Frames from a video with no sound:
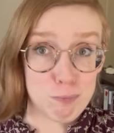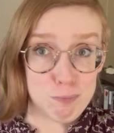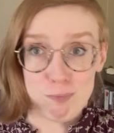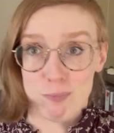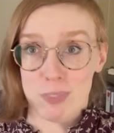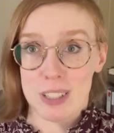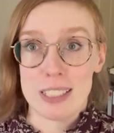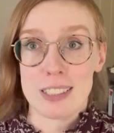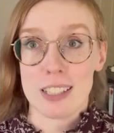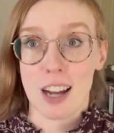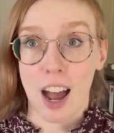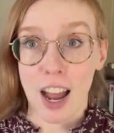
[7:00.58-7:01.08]

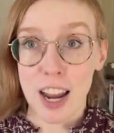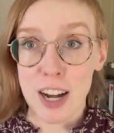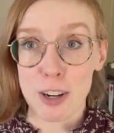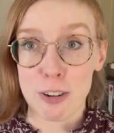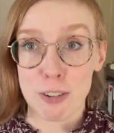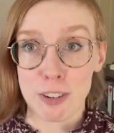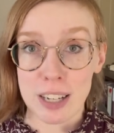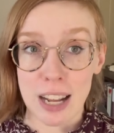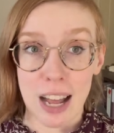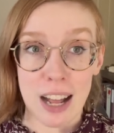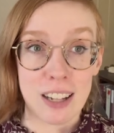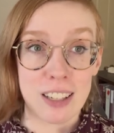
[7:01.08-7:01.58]
entire
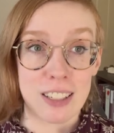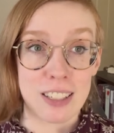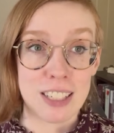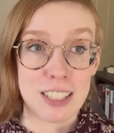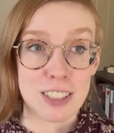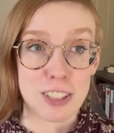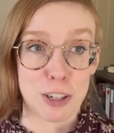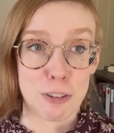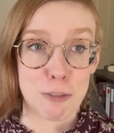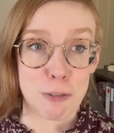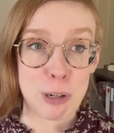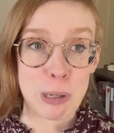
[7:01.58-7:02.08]
realities
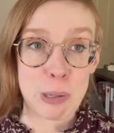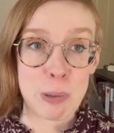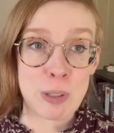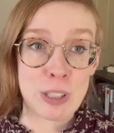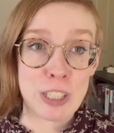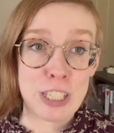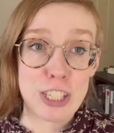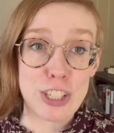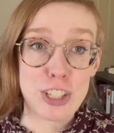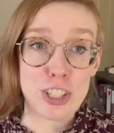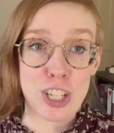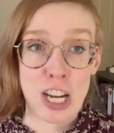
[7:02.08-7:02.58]
are
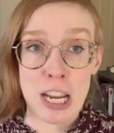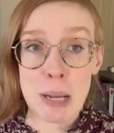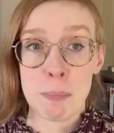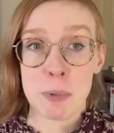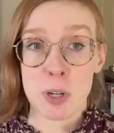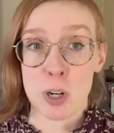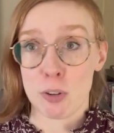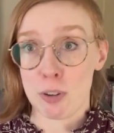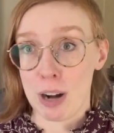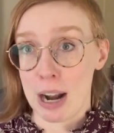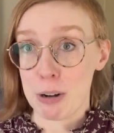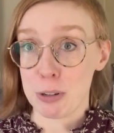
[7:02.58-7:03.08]
frequently shaped
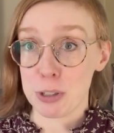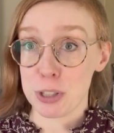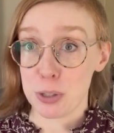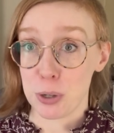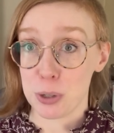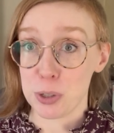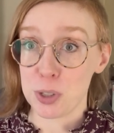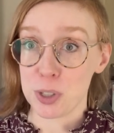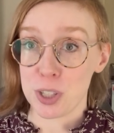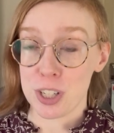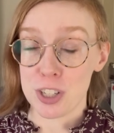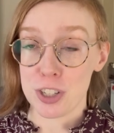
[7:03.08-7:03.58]
around
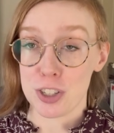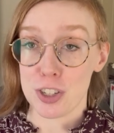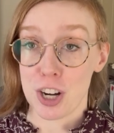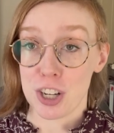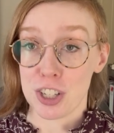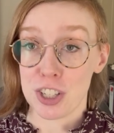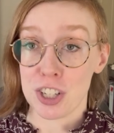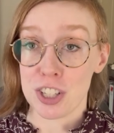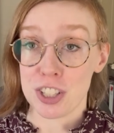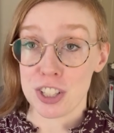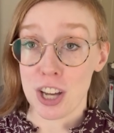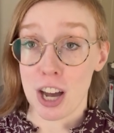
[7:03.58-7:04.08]
social
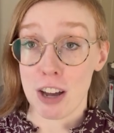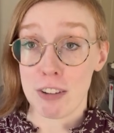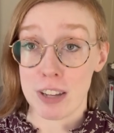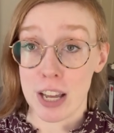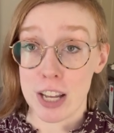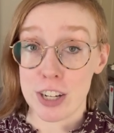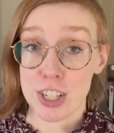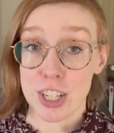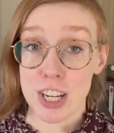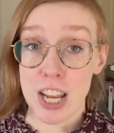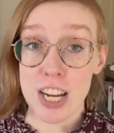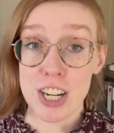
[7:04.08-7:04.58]
constructions of
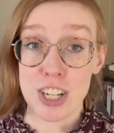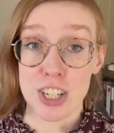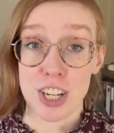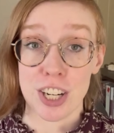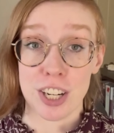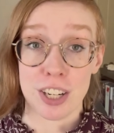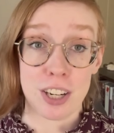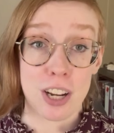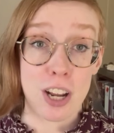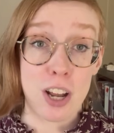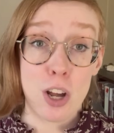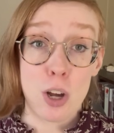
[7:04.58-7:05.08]

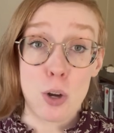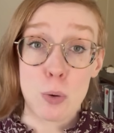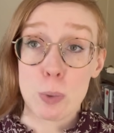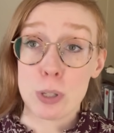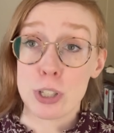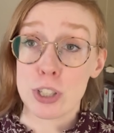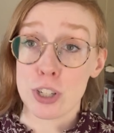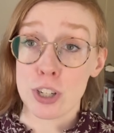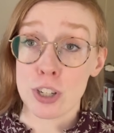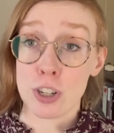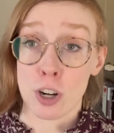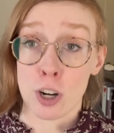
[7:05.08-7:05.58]
education,
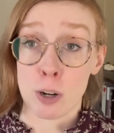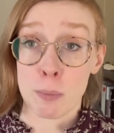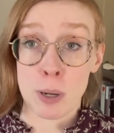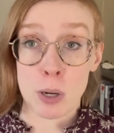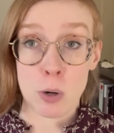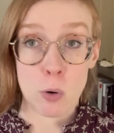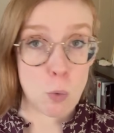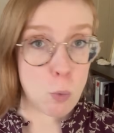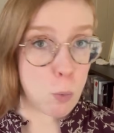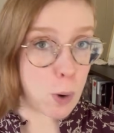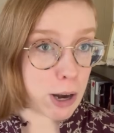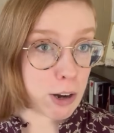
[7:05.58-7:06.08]
which determine
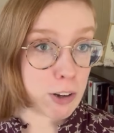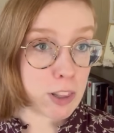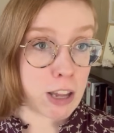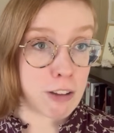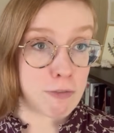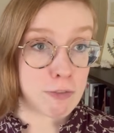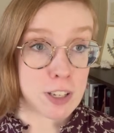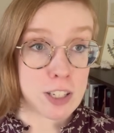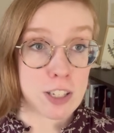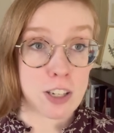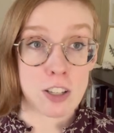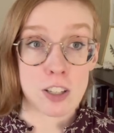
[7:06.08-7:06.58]
where they
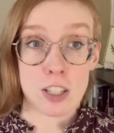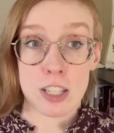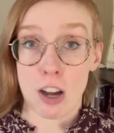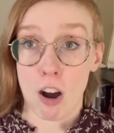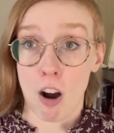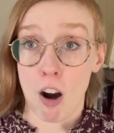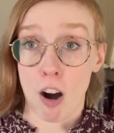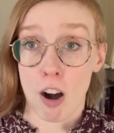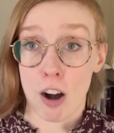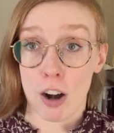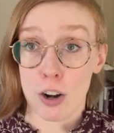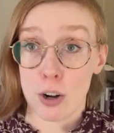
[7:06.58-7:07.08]
physically
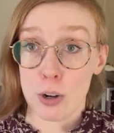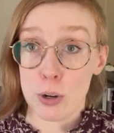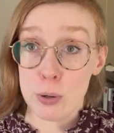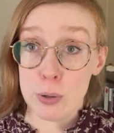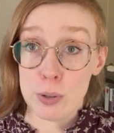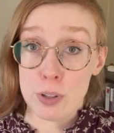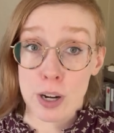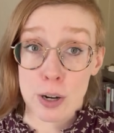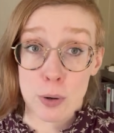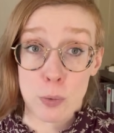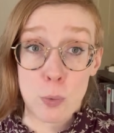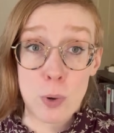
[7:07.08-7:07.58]
are, who
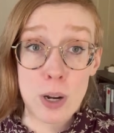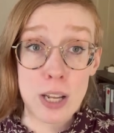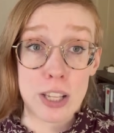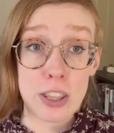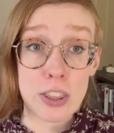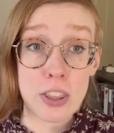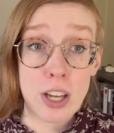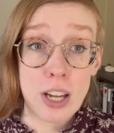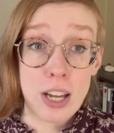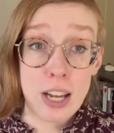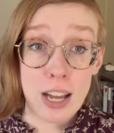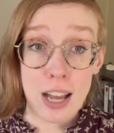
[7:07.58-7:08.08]
they're with,
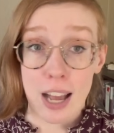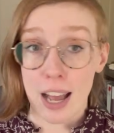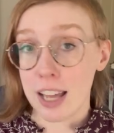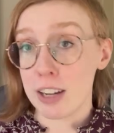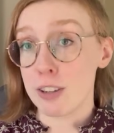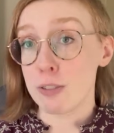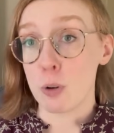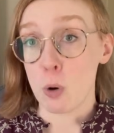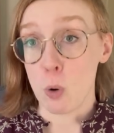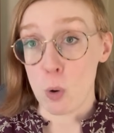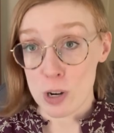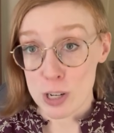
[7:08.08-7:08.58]
and
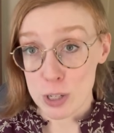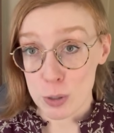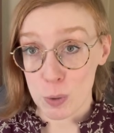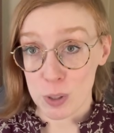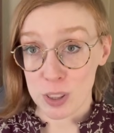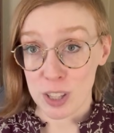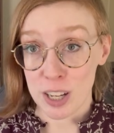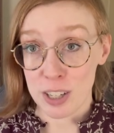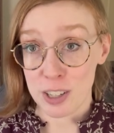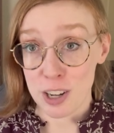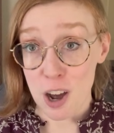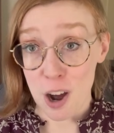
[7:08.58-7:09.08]
of course what
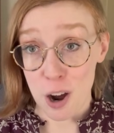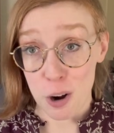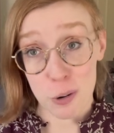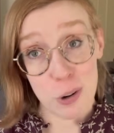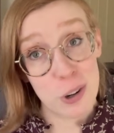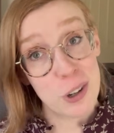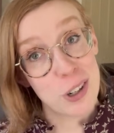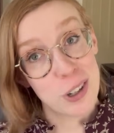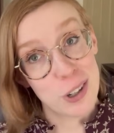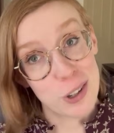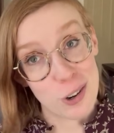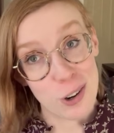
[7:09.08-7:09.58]
they know,
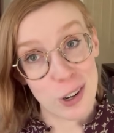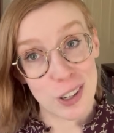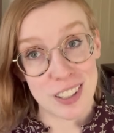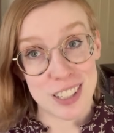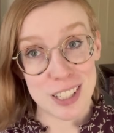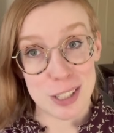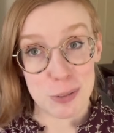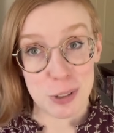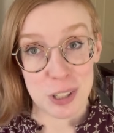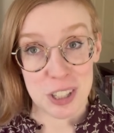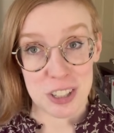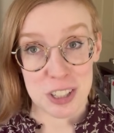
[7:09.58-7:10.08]
or at
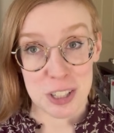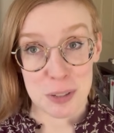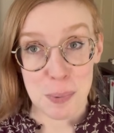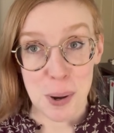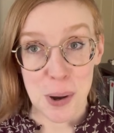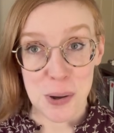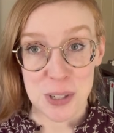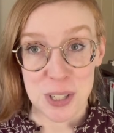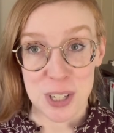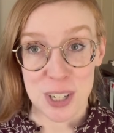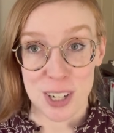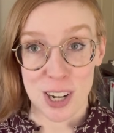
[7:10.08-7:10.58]
least what they're
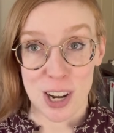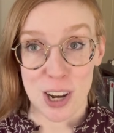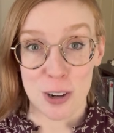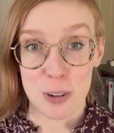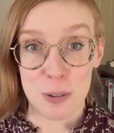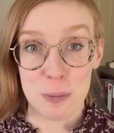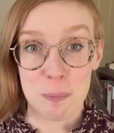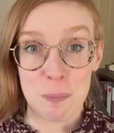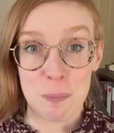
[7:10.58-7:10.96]
supposed to know.